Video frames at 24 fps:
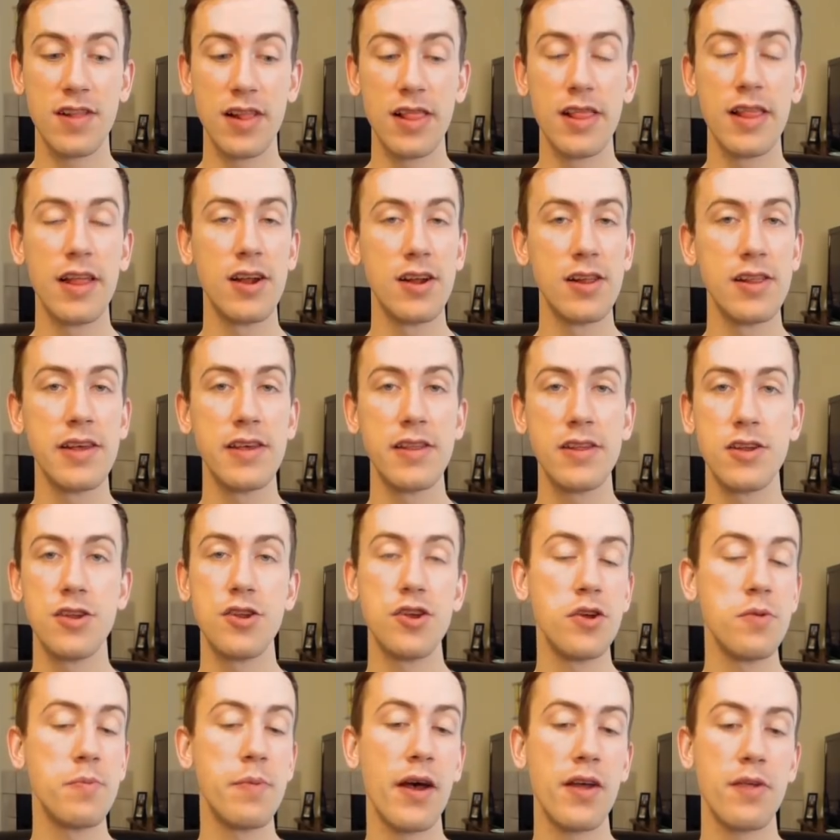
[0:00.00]
literally the
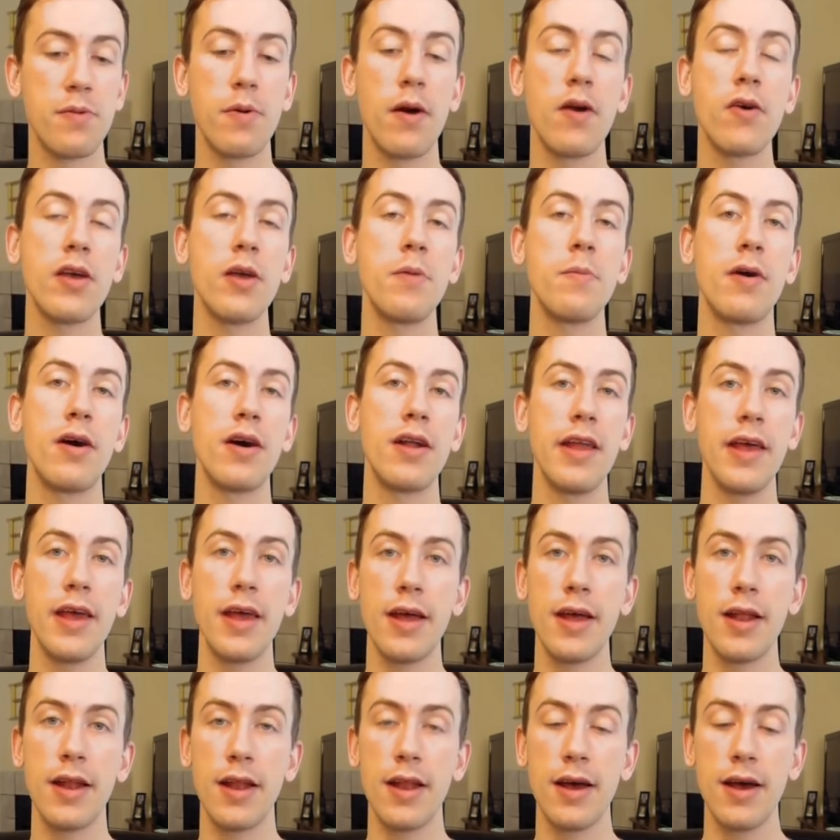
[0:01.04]
2 best Pokemon
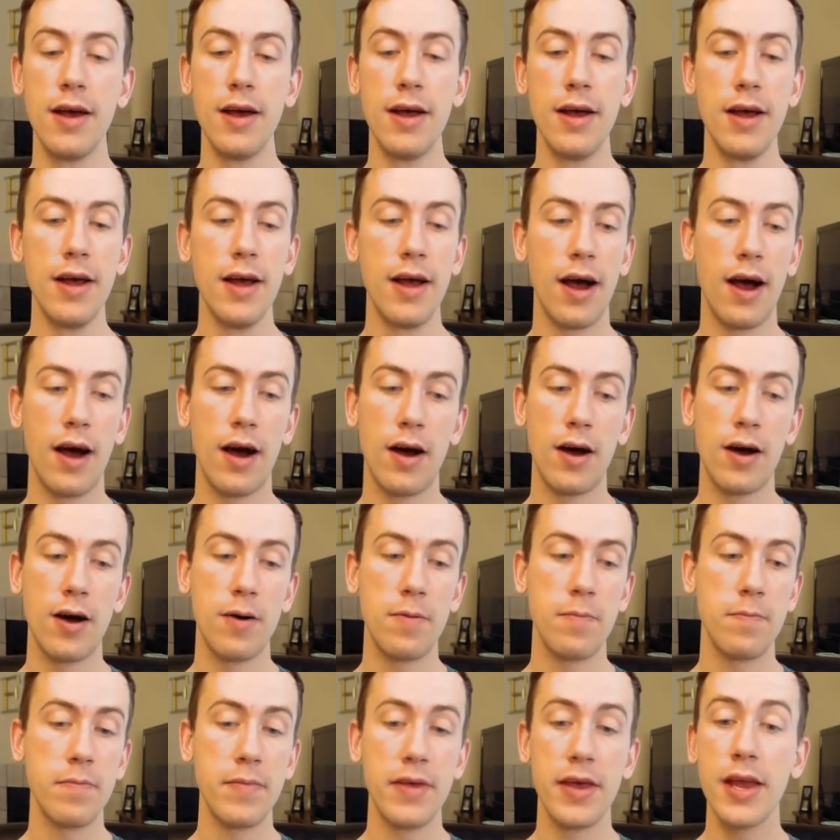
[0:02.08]

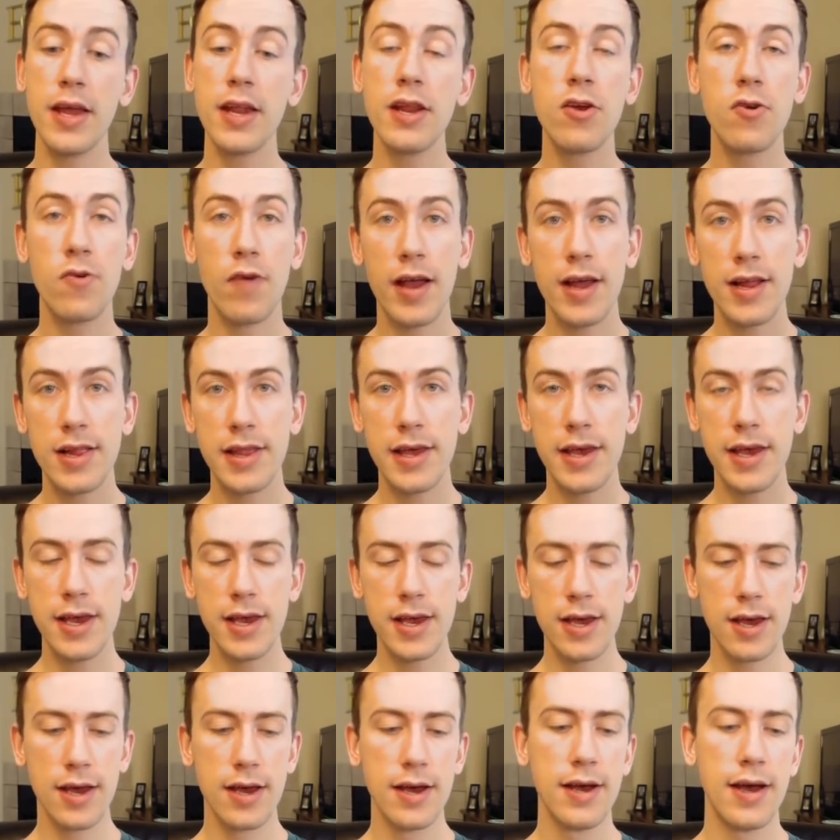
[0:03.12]
in Great
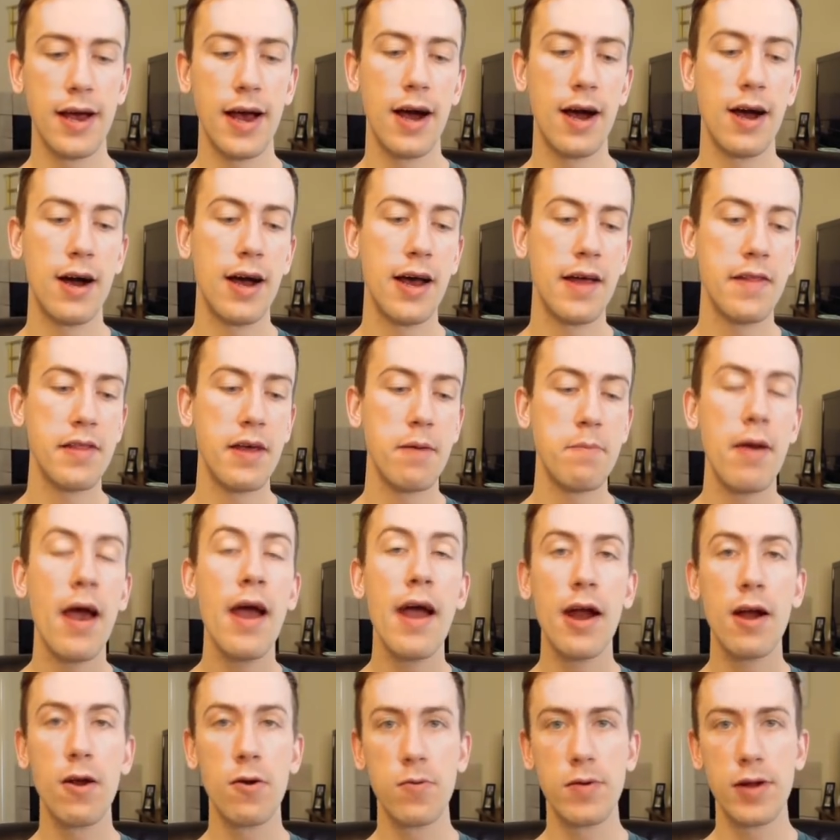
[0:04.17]
League, and they
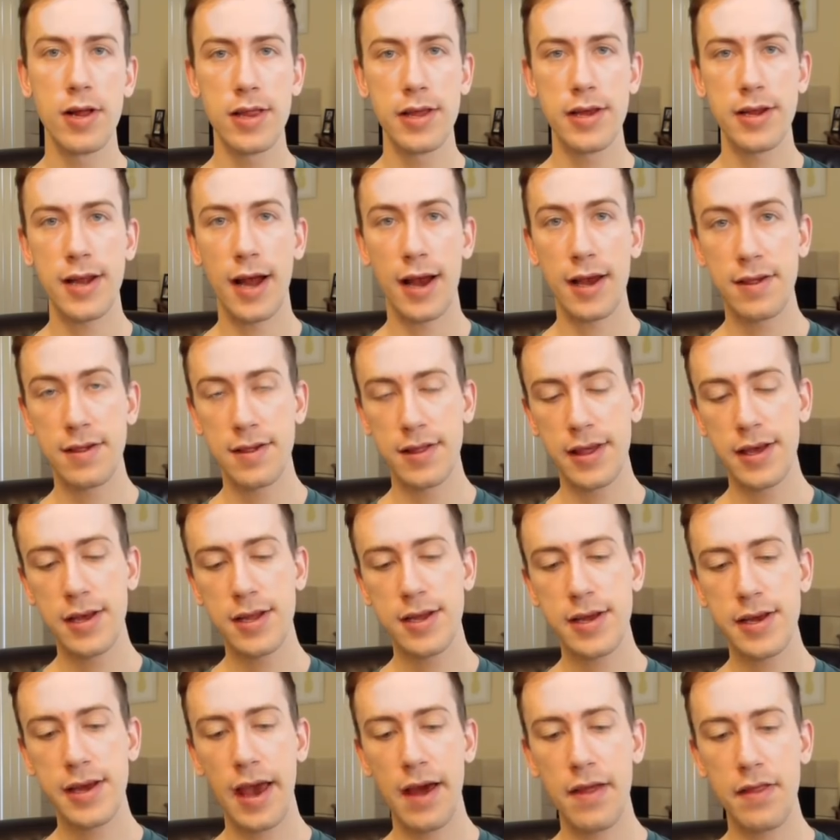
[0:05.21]
pair really nicely
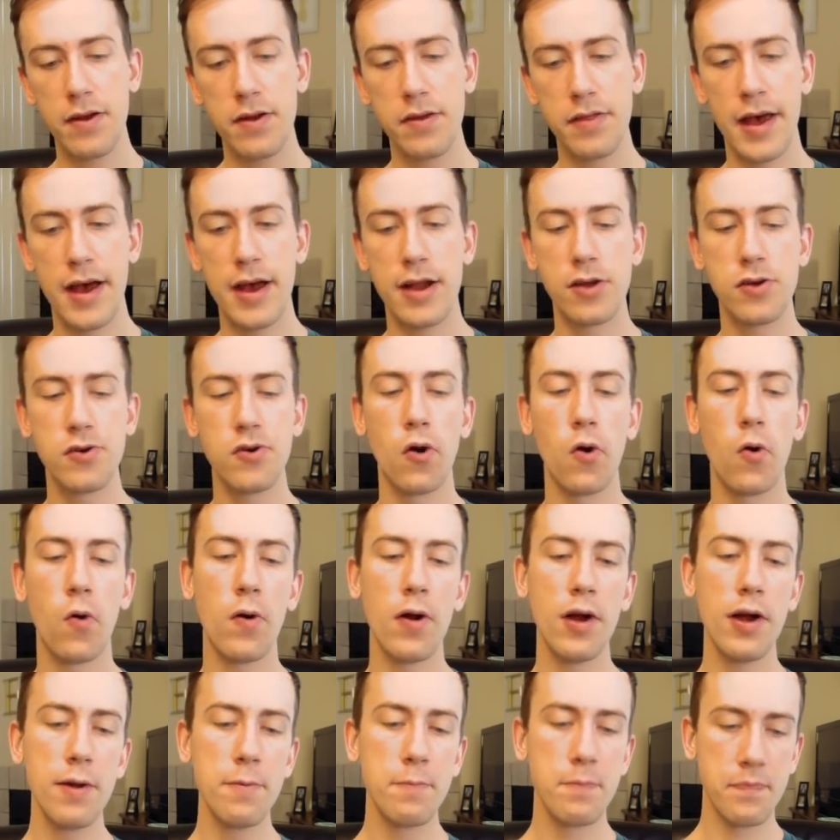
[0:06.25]
together, that
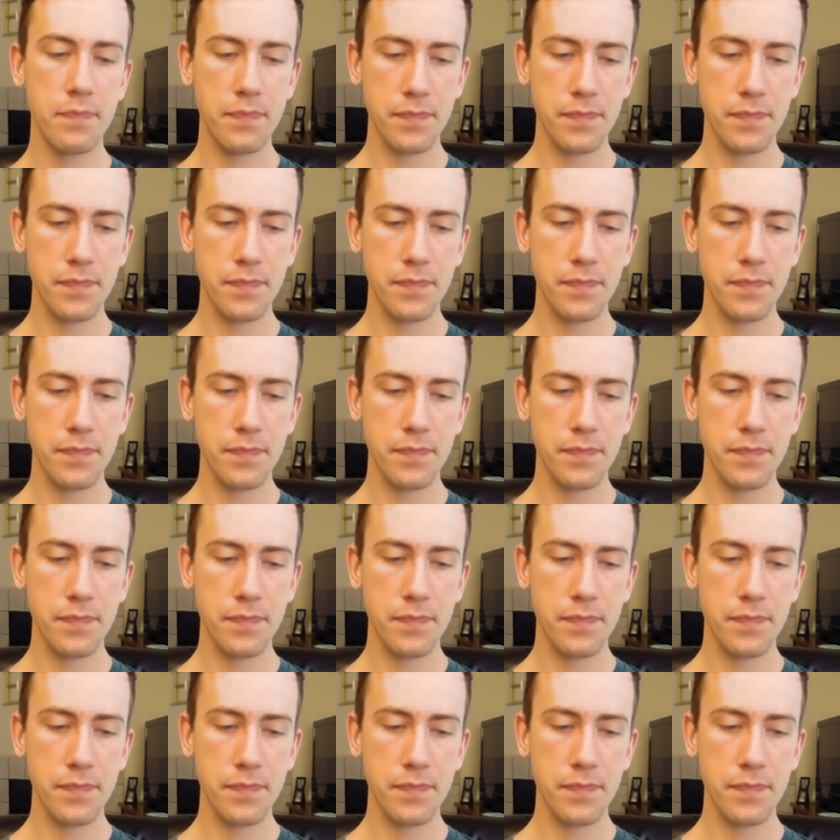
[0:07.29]
core.